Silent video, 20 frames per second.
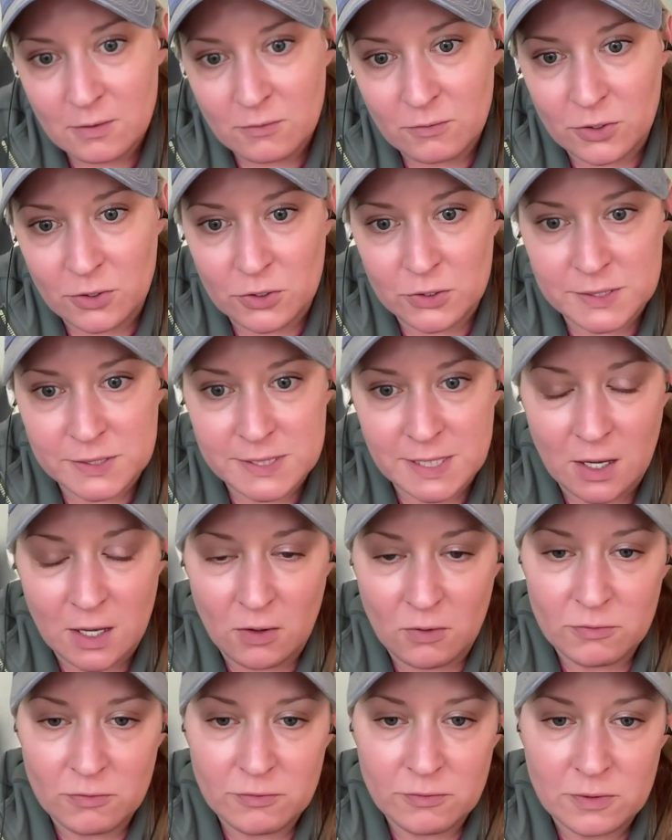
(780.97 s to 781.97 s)
for
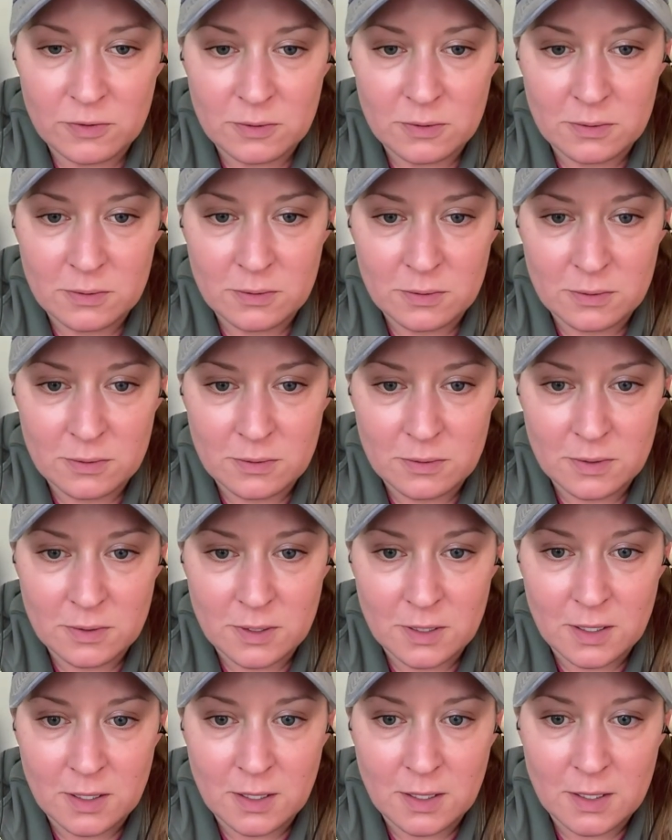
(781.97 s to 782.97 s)
yourself
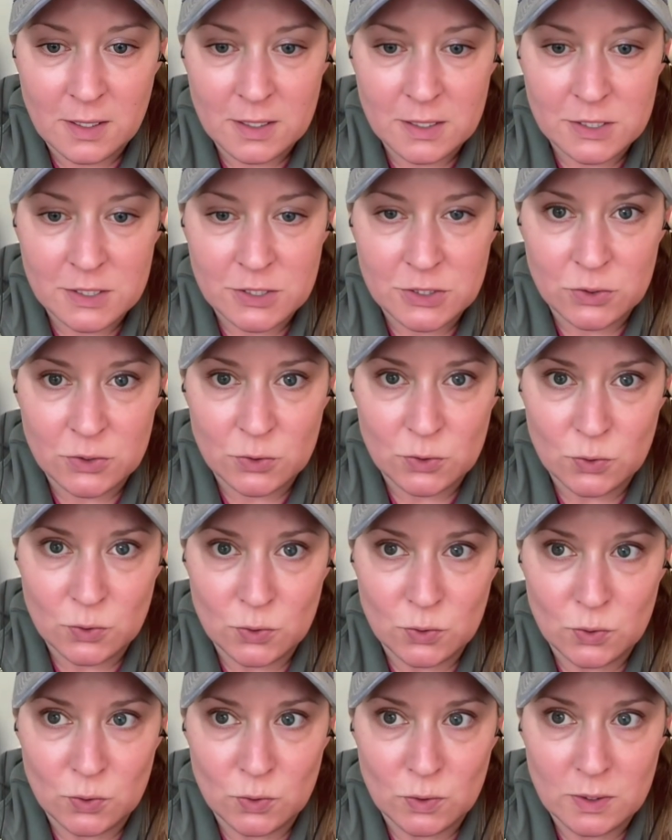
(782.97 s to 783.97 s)

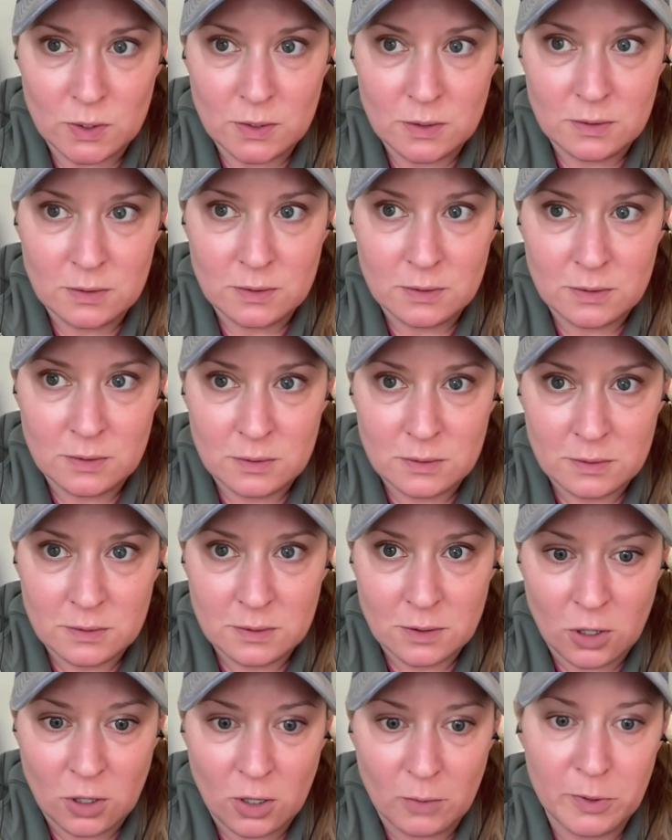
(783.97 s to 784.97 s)
to
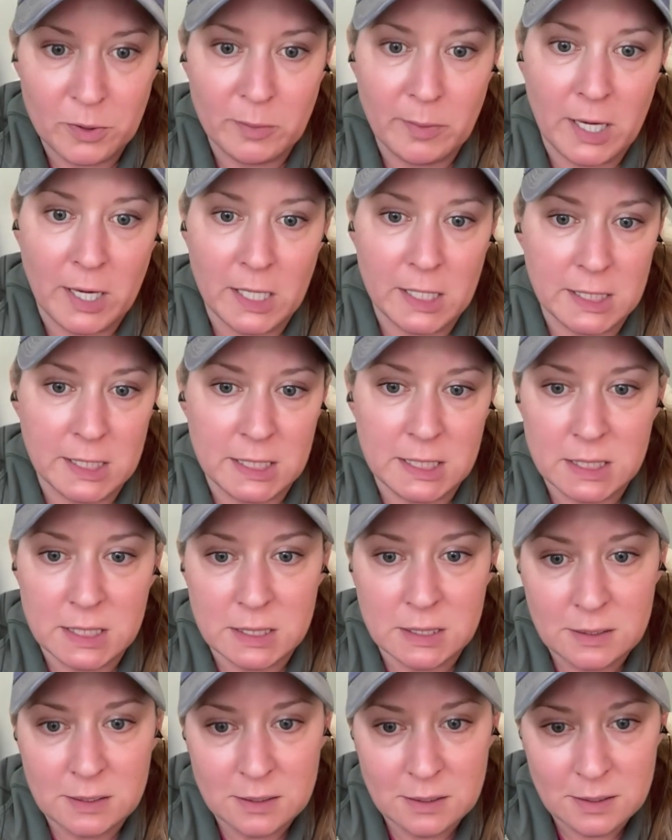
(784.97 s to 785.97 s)
calm your body.
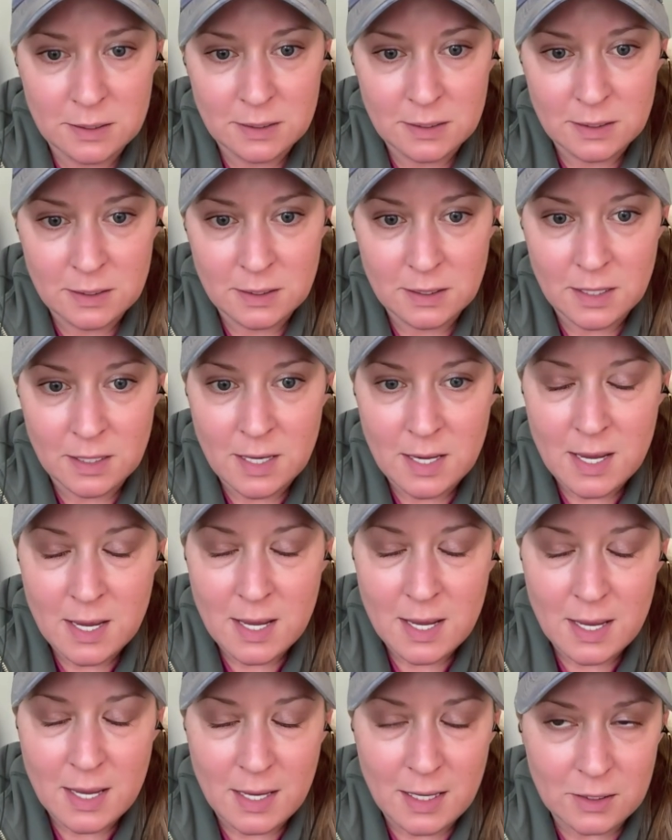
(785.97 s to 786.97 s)

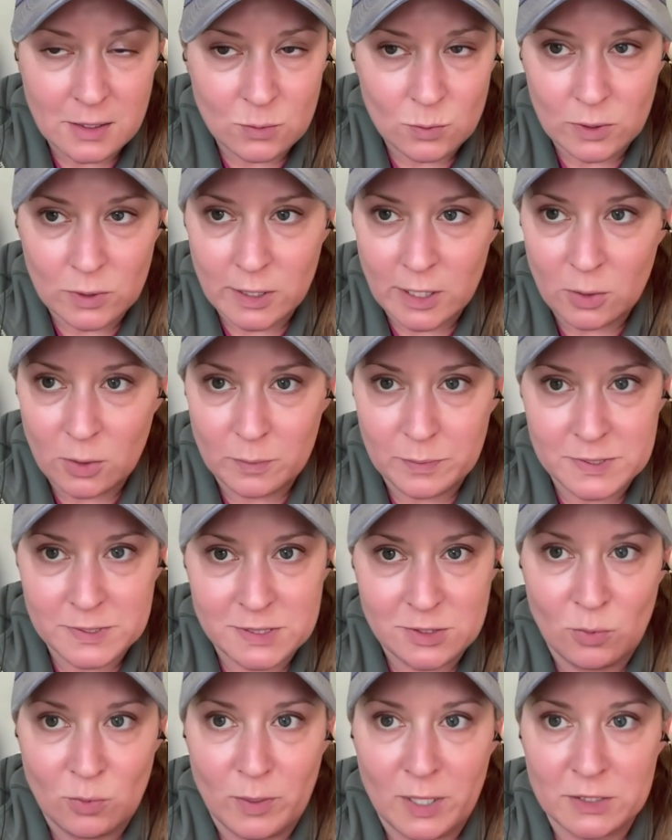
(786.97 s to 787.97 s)
And it will help
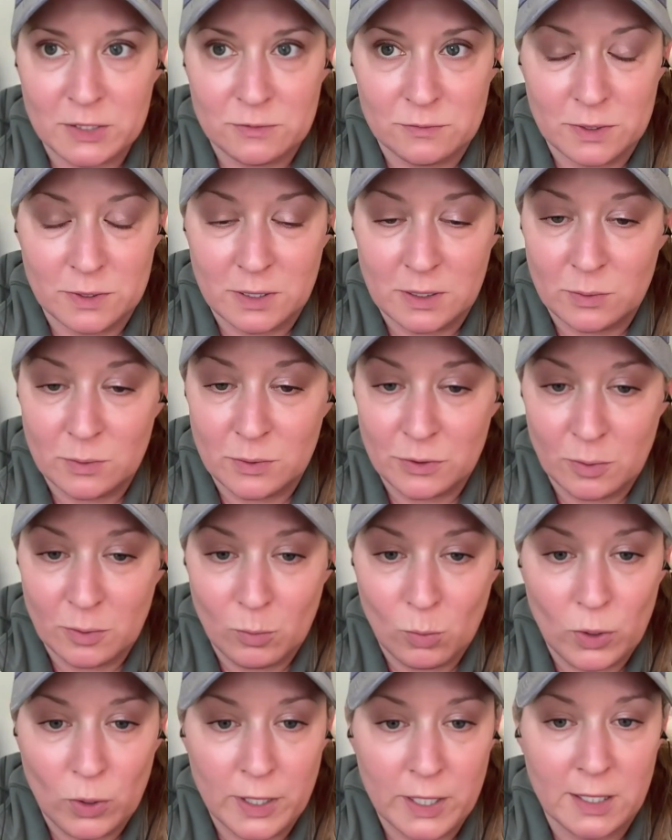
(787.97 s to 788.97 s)
so much, really, with your
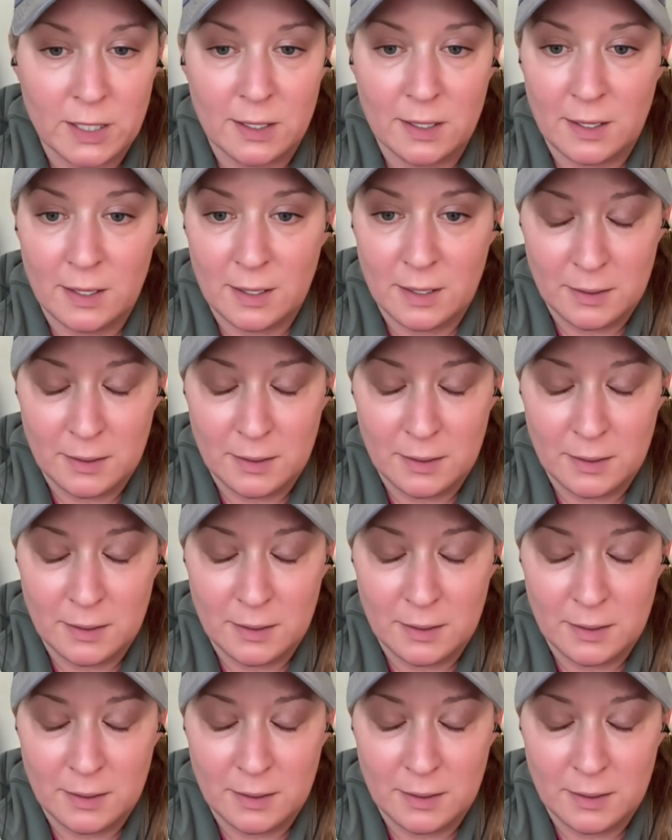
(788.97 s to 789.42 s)
morning,